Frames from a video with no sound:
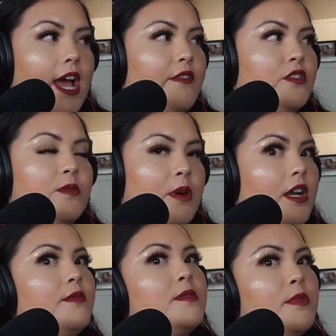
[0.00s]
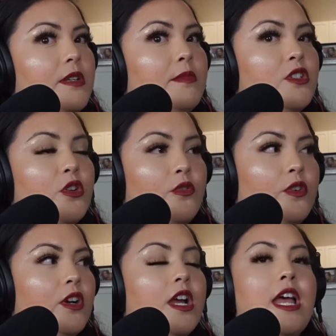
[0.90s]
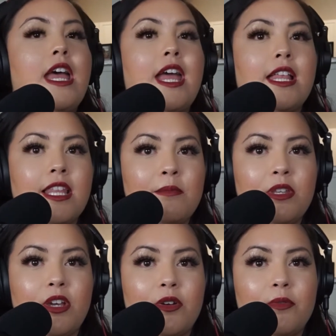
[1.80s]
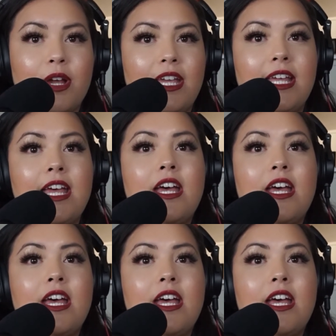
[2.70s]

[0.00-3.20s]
after the party was pretty much over and let me know. Right.